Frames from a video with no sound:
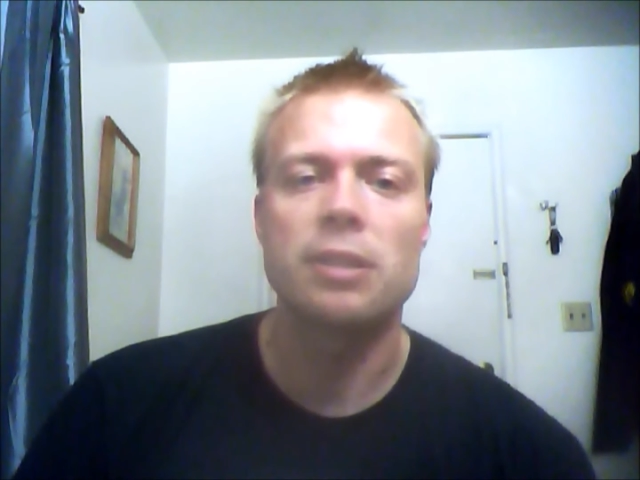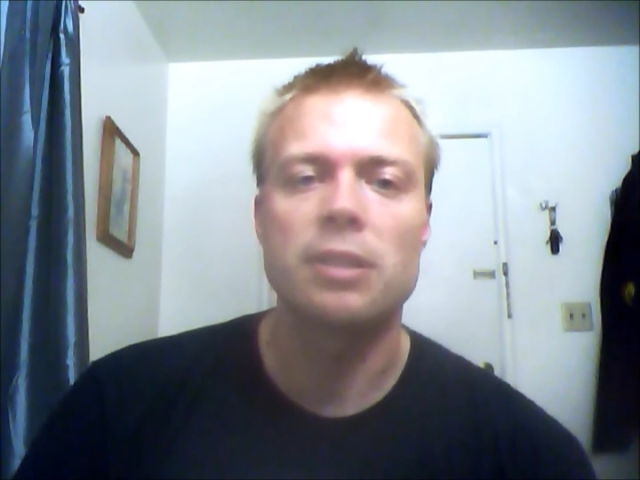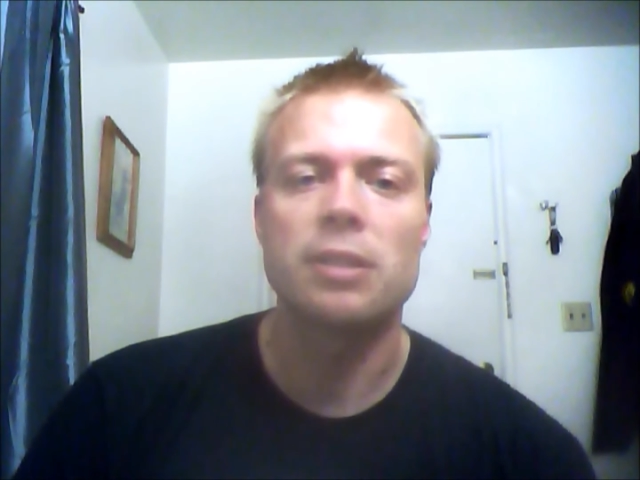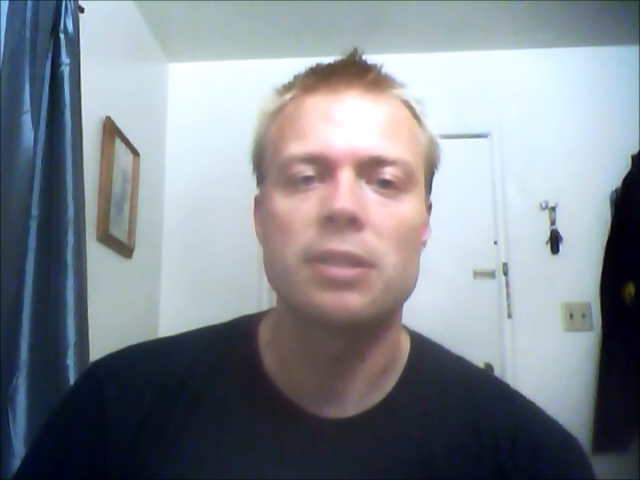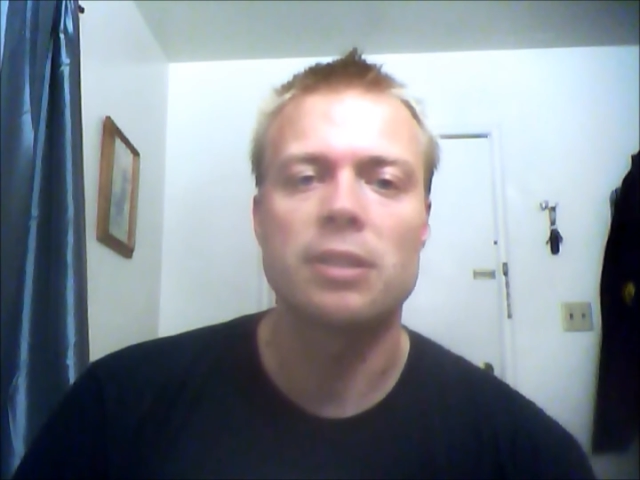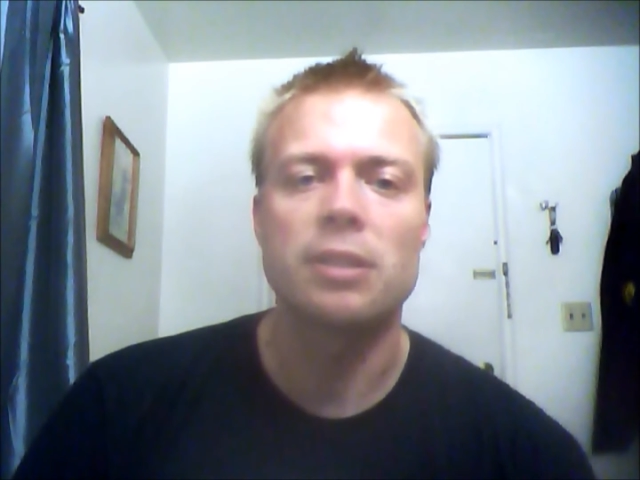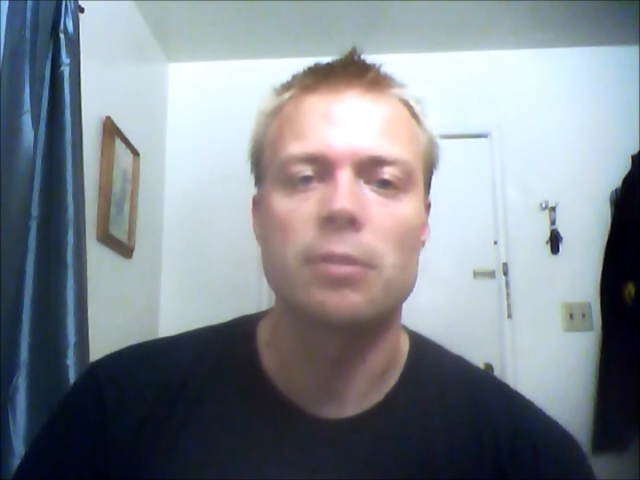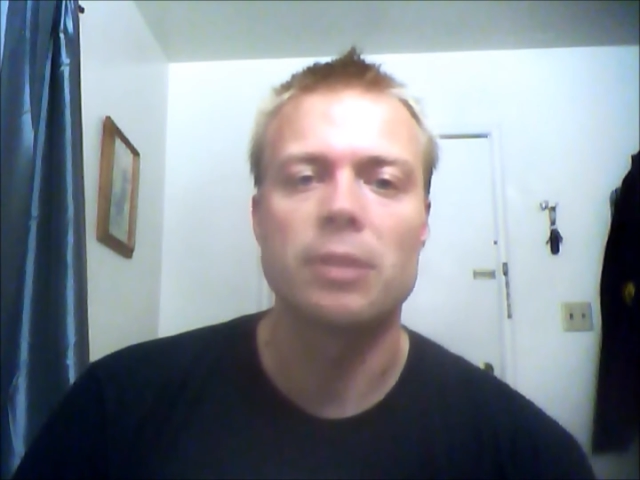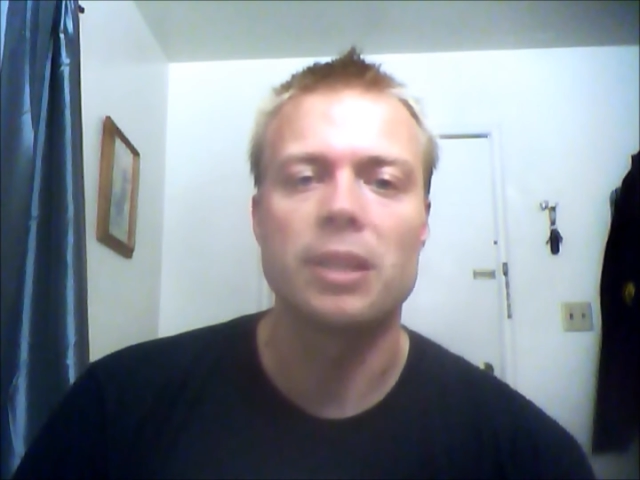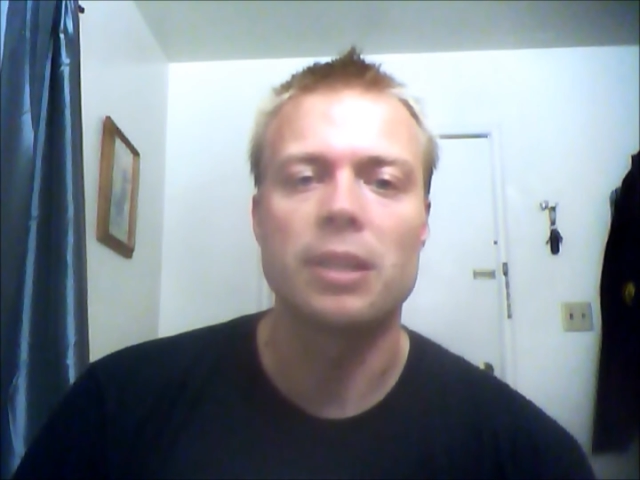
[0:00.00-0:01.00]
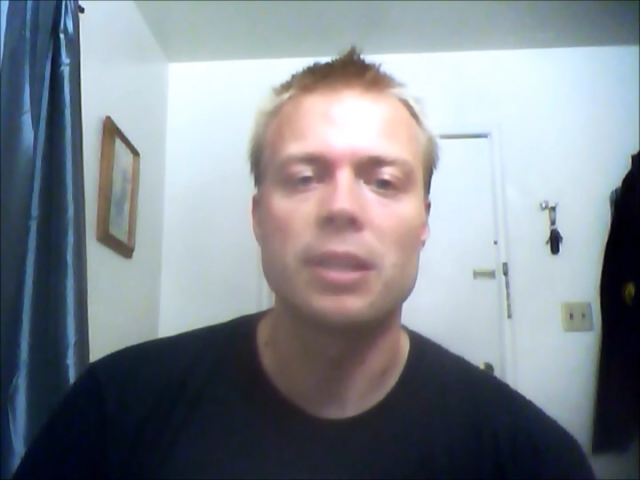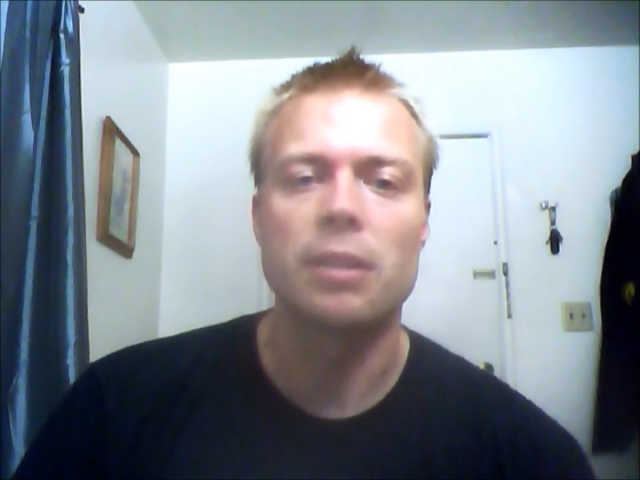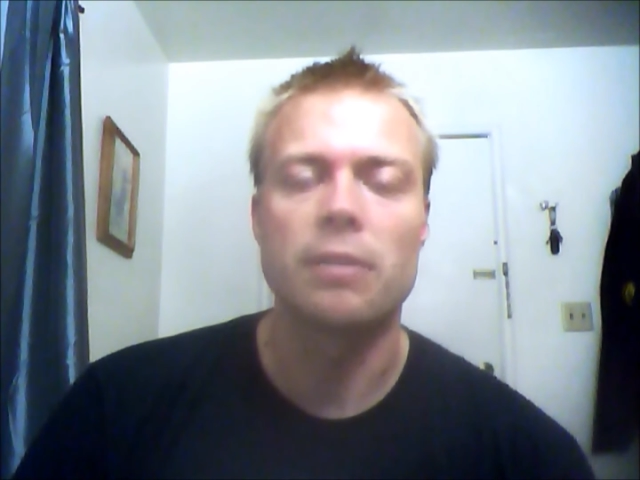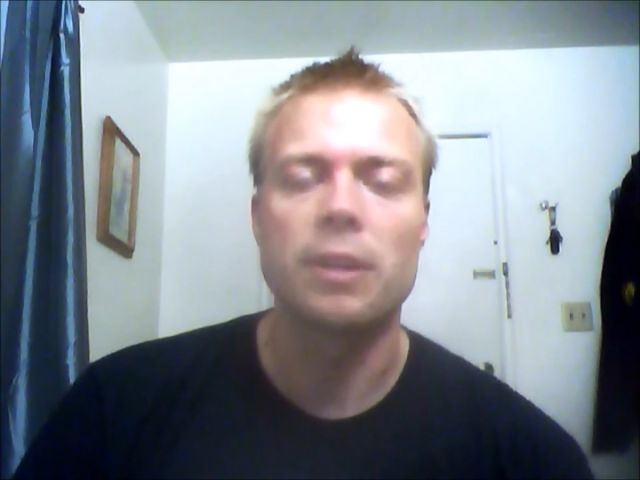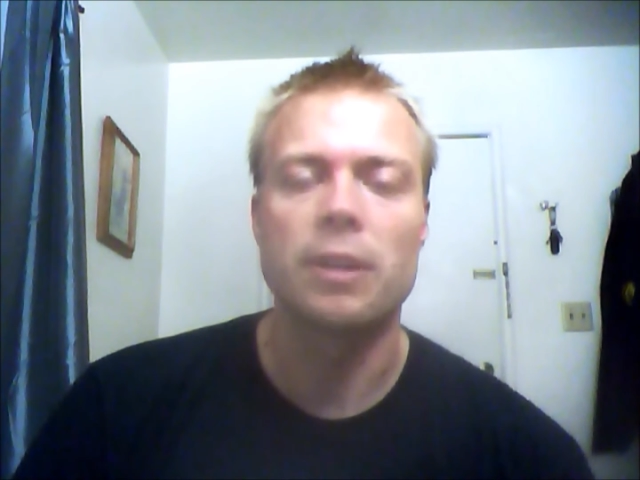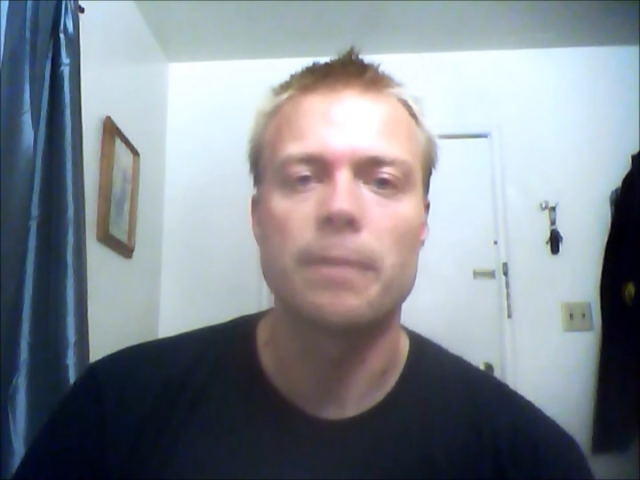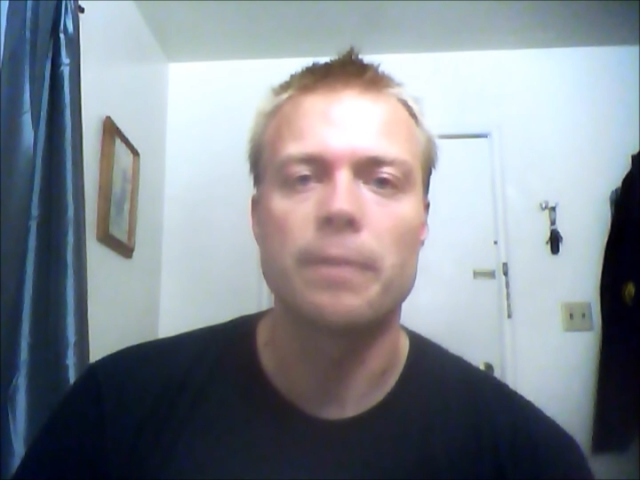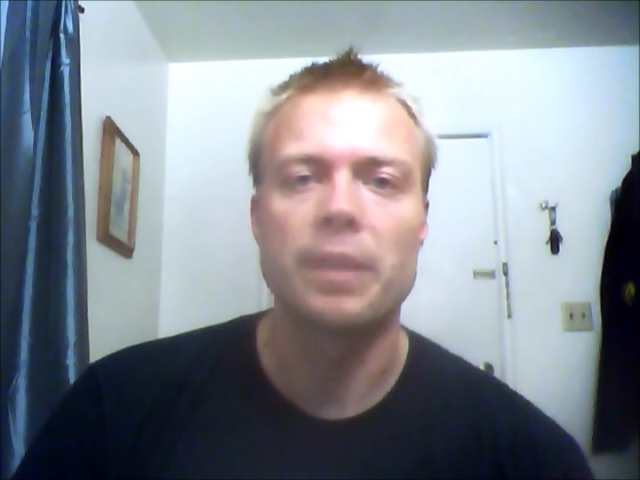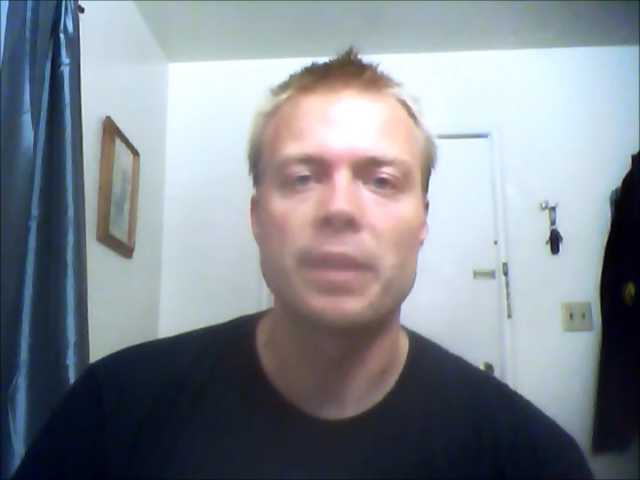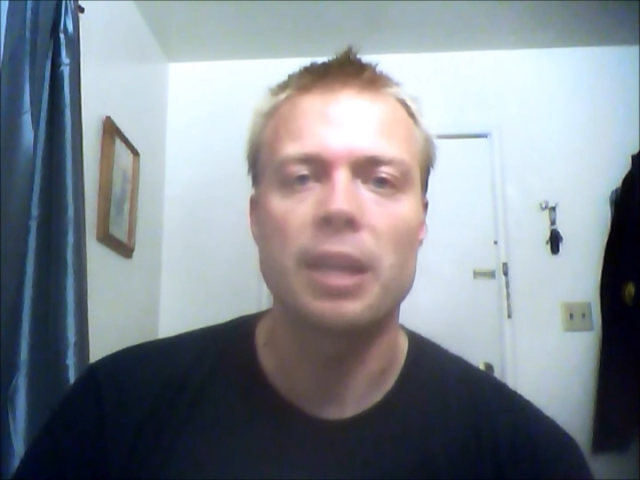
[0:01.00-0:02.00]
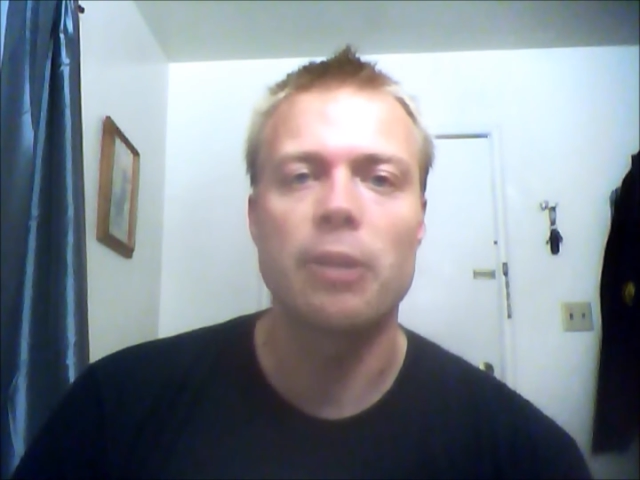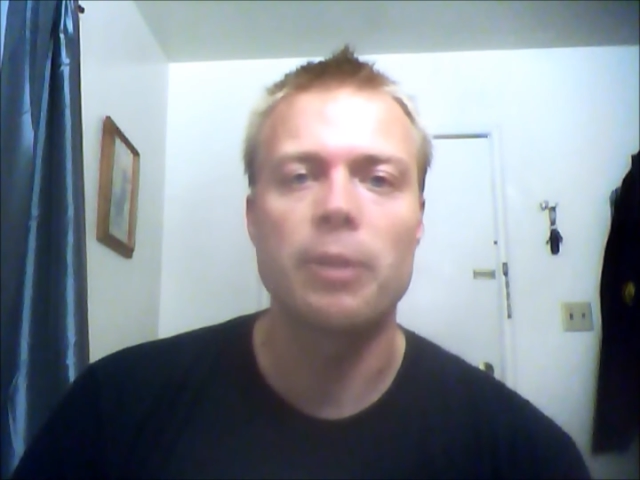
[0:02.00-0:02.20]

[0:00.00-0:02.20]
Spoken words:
this in a way of how